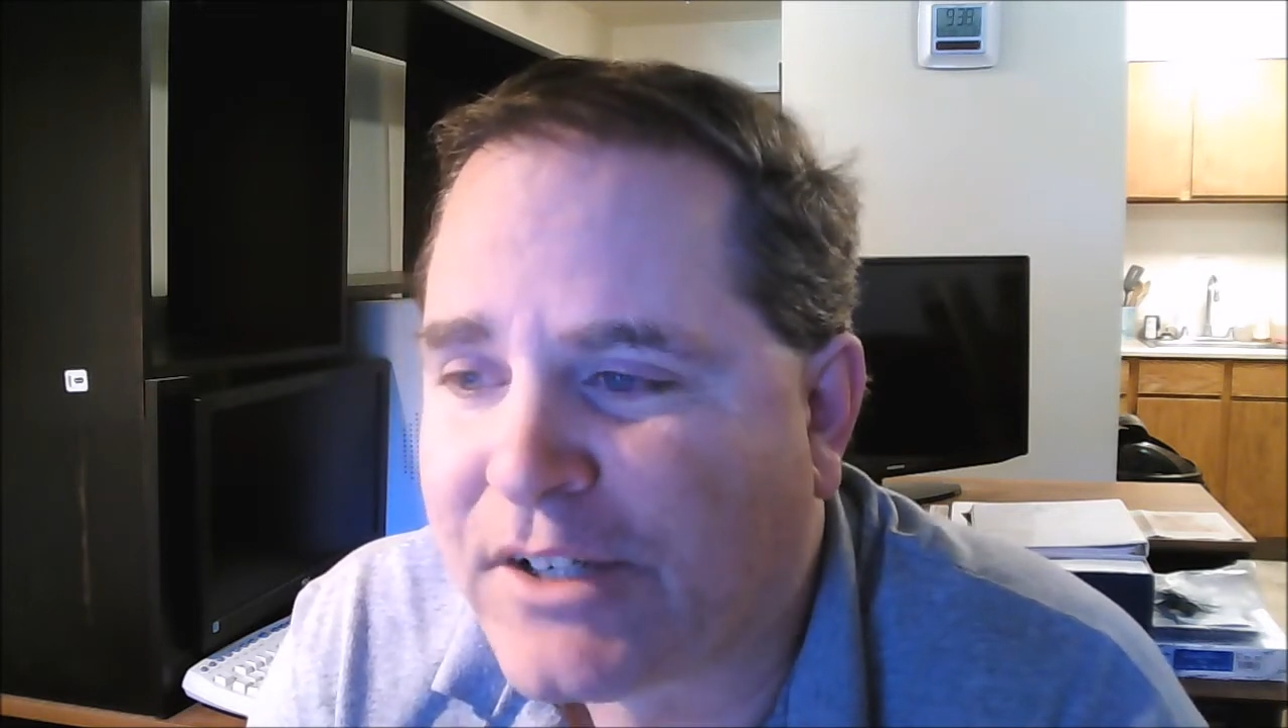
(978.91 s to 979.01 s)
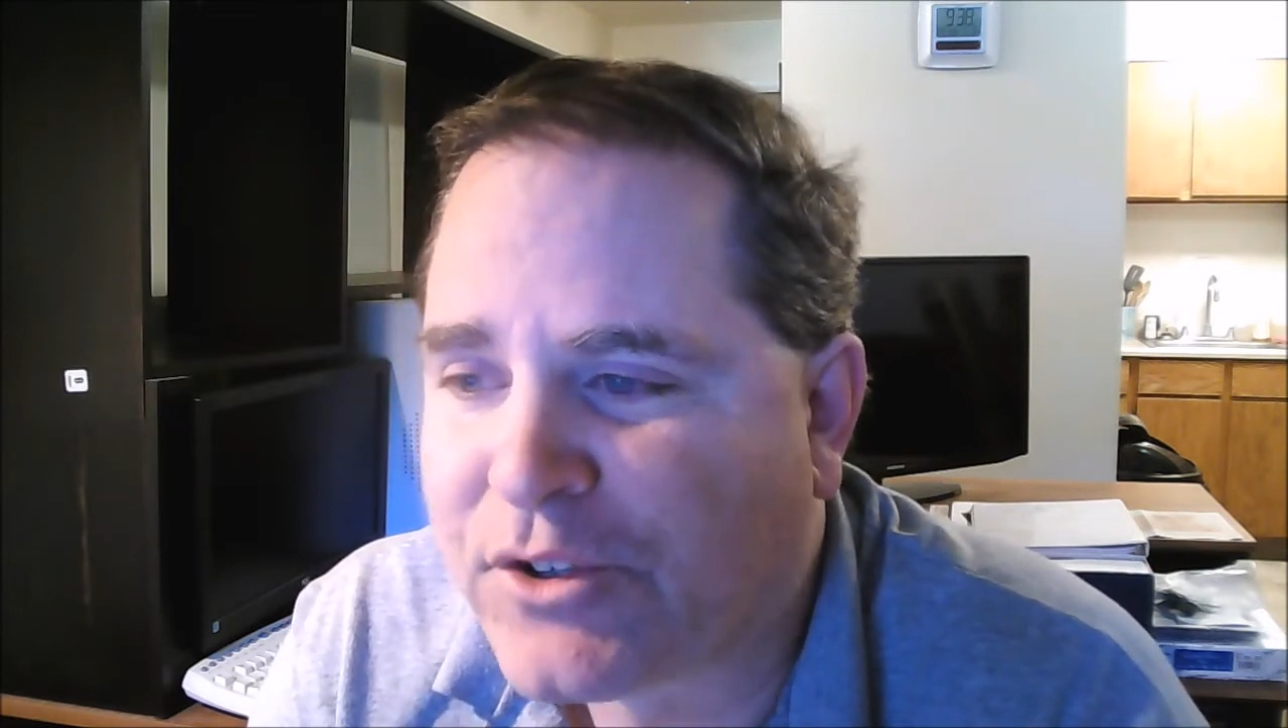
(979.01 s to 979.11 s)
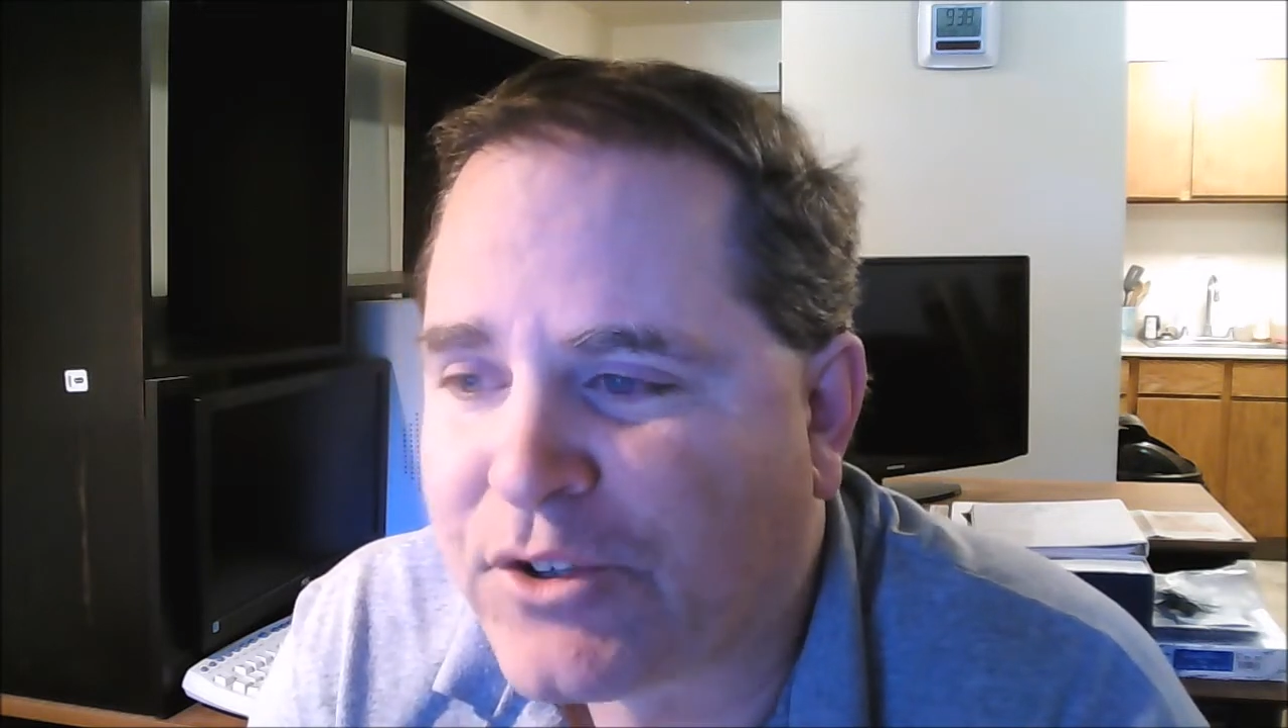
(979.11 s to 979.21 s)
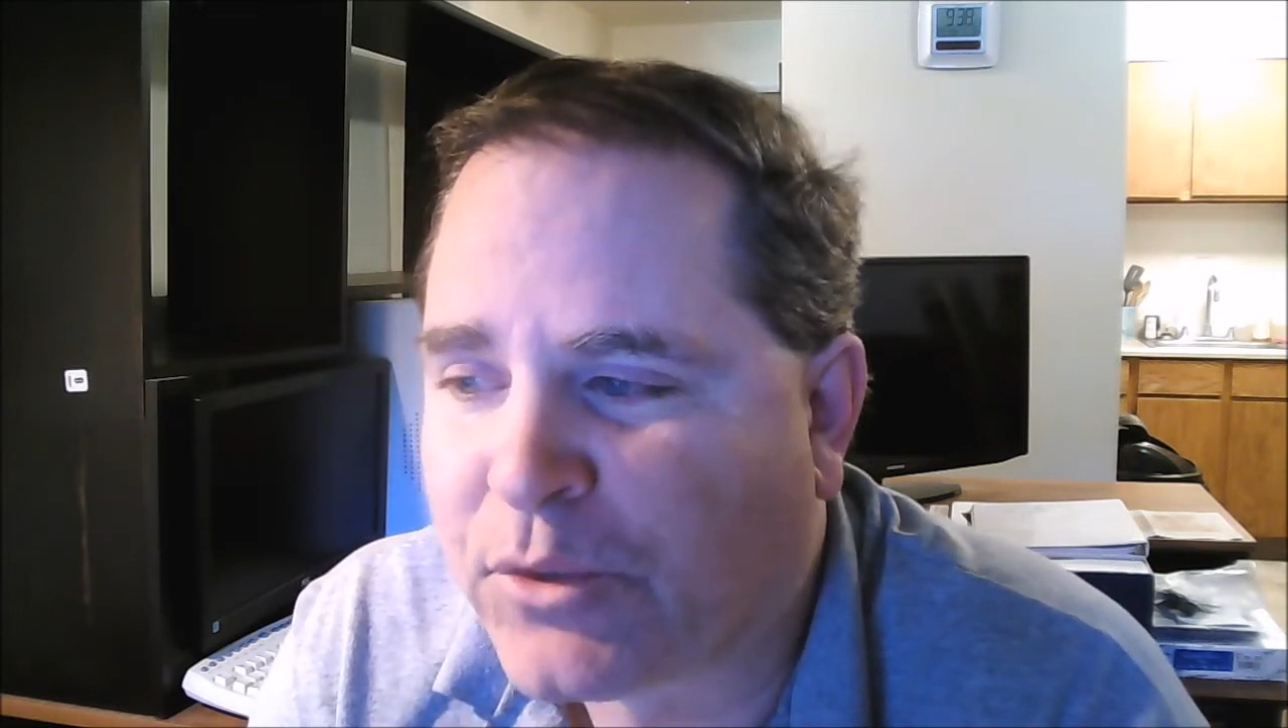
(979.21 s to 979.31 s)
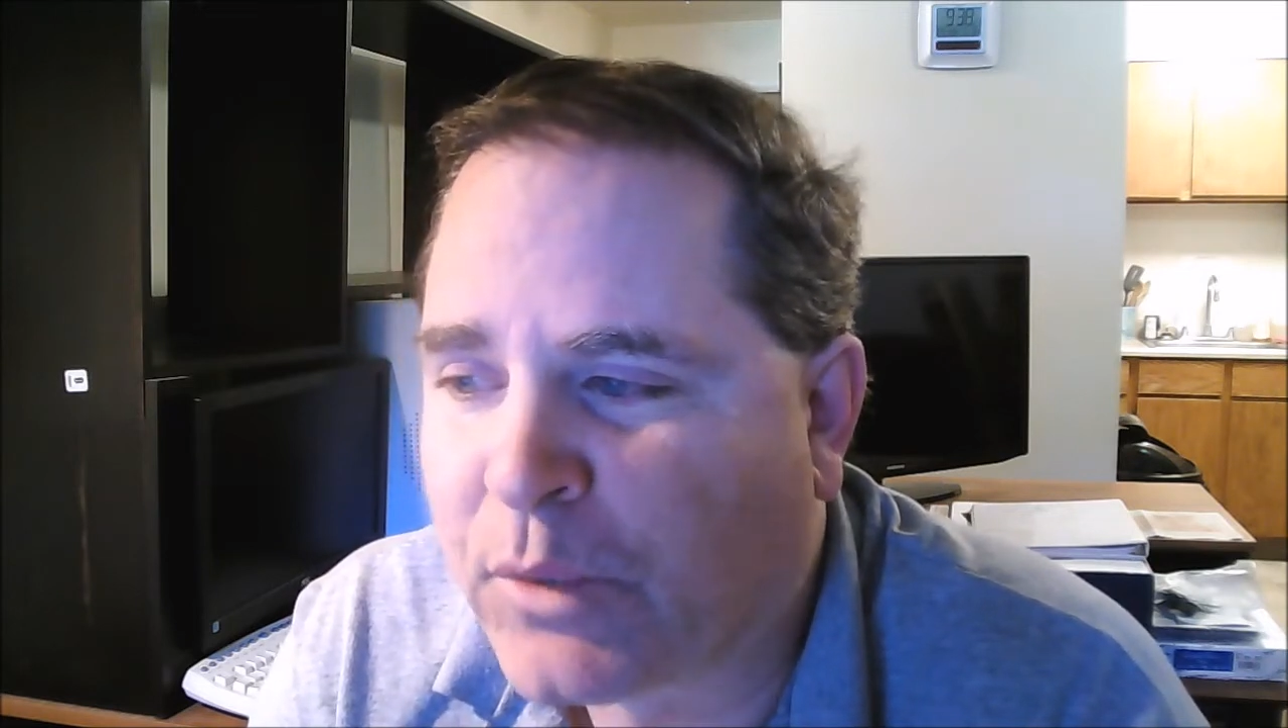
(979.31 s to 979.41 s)

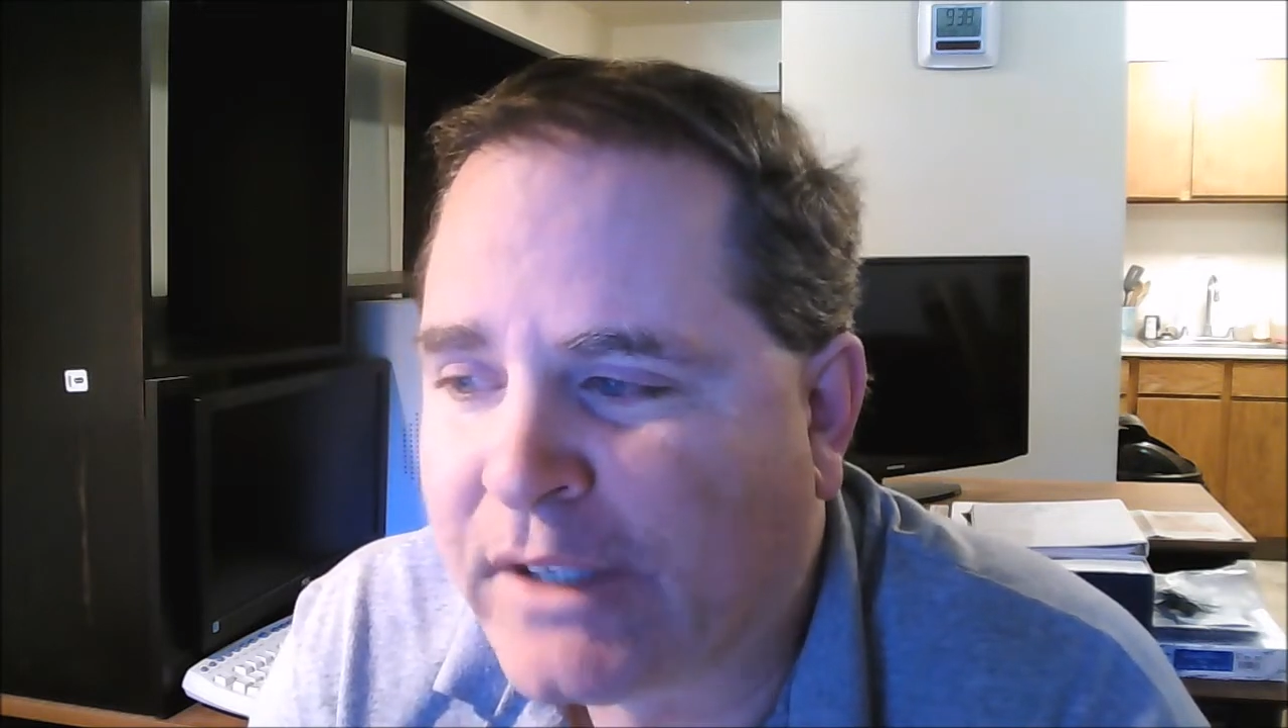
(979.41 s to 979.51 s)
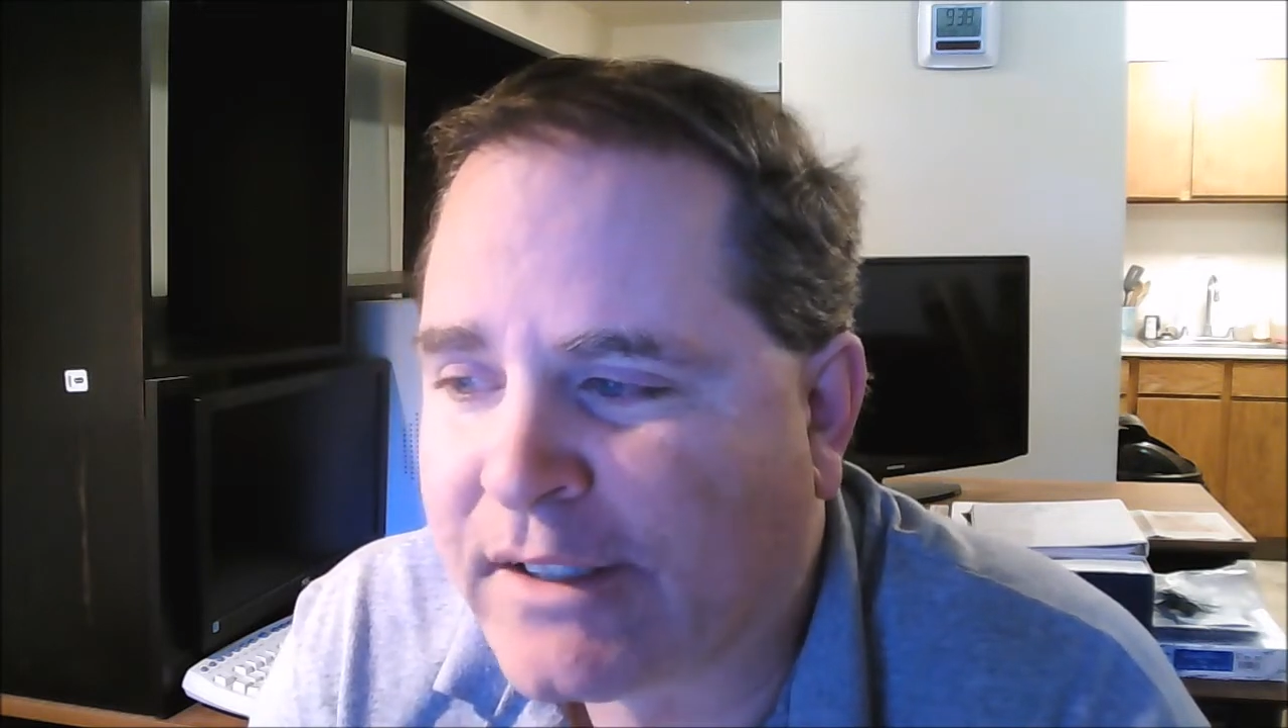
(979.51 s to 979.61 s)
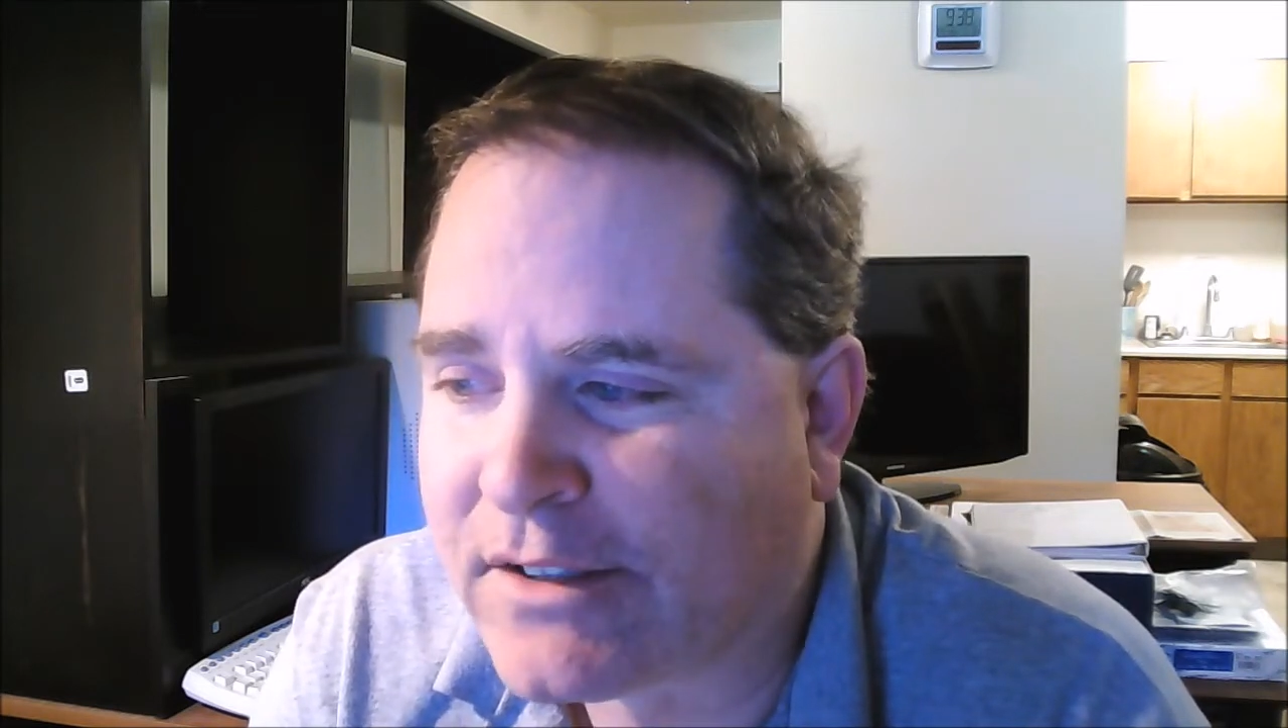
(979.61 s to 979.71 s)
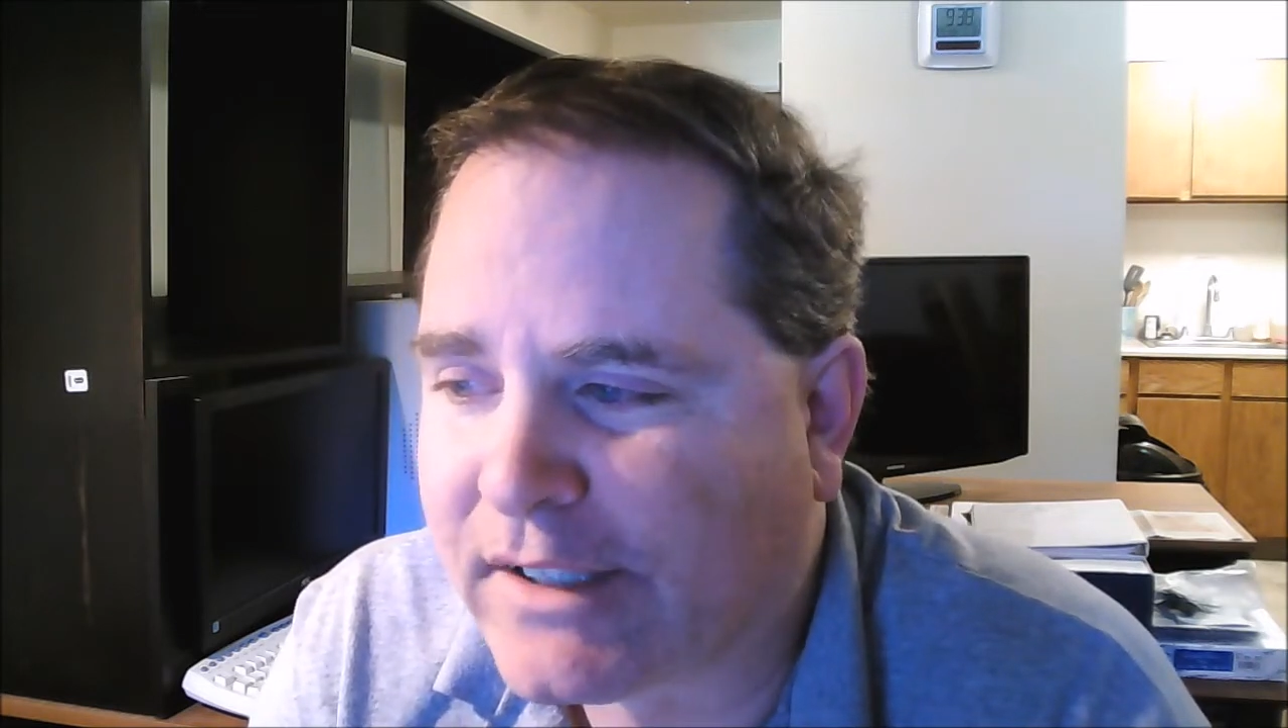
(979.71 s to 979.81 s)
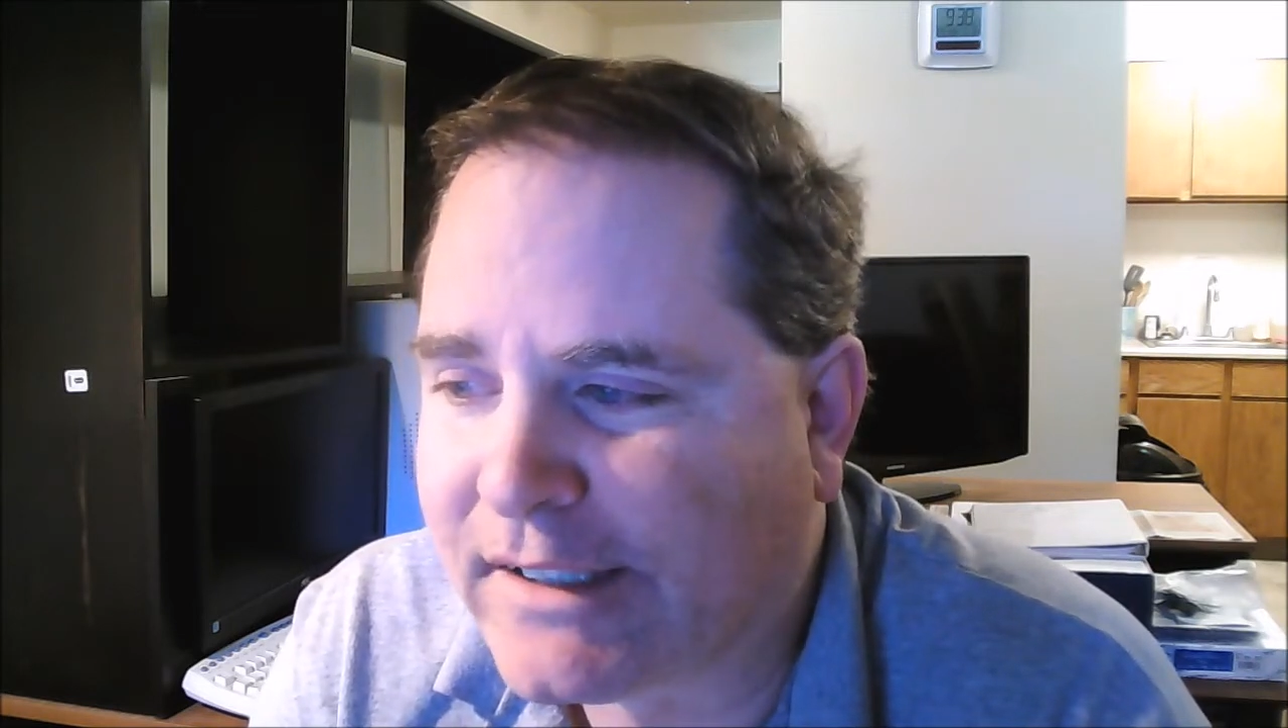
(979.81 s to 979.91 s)
as you're
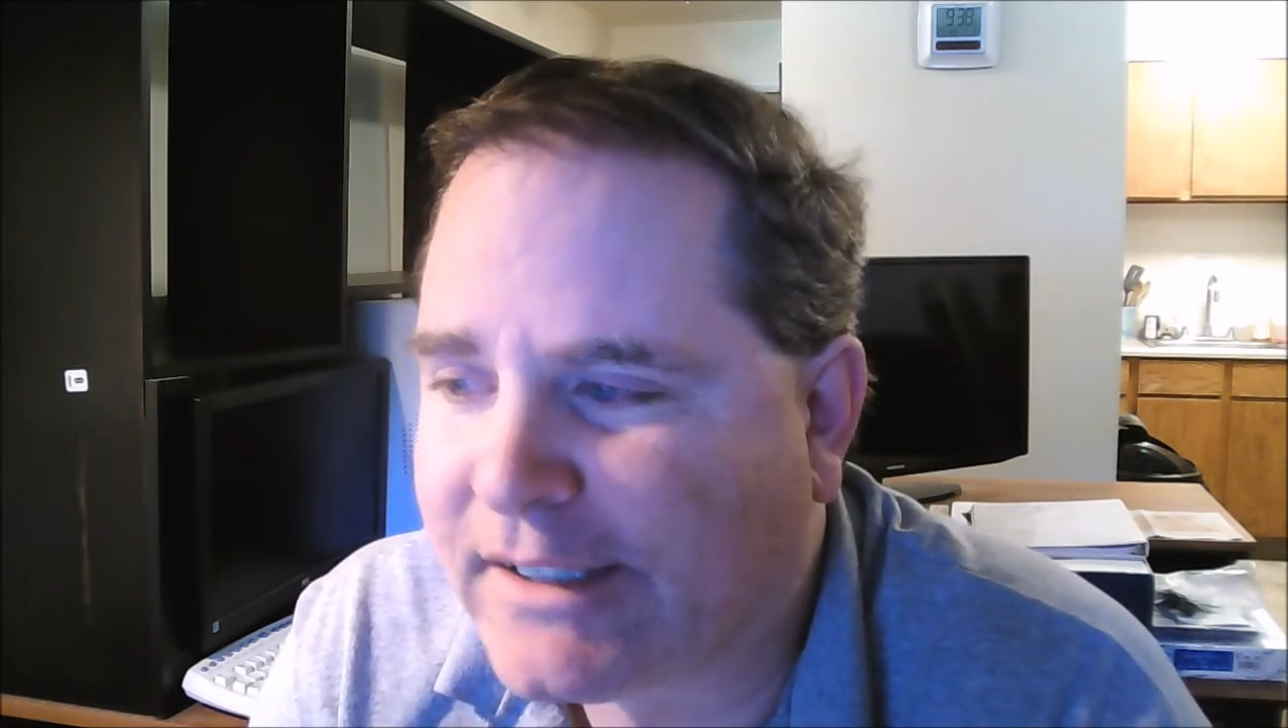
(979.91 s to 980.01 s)
witnessing.